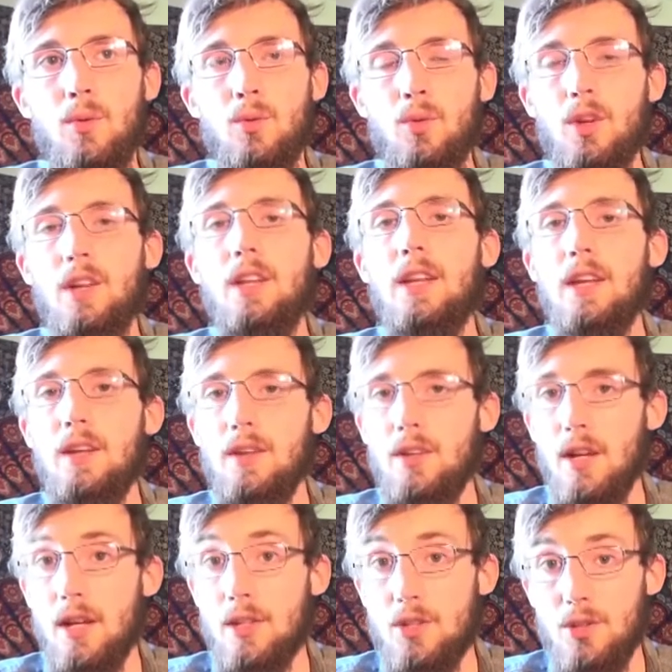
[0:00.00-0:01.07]
really
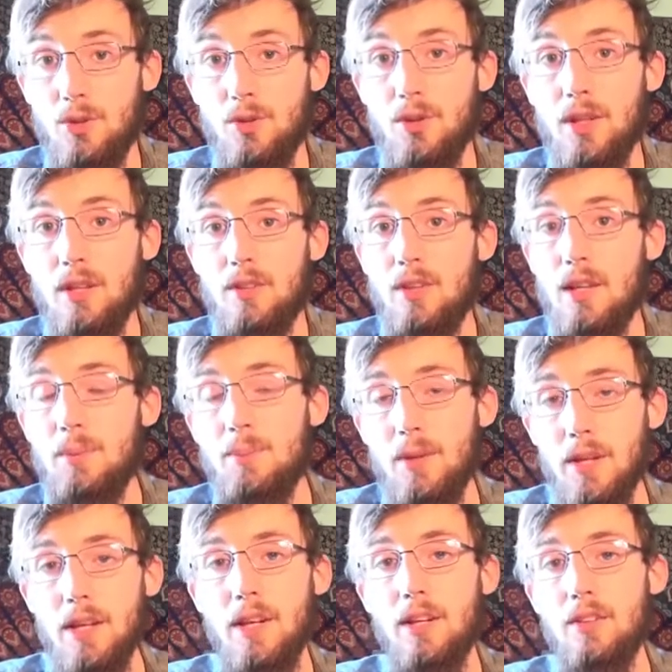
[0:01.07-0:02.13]
and truly
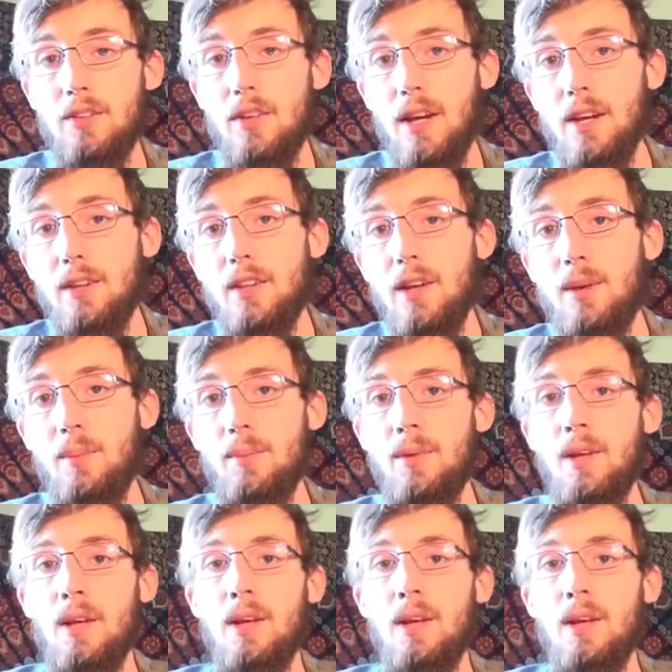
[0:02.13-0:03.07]
deeply inside them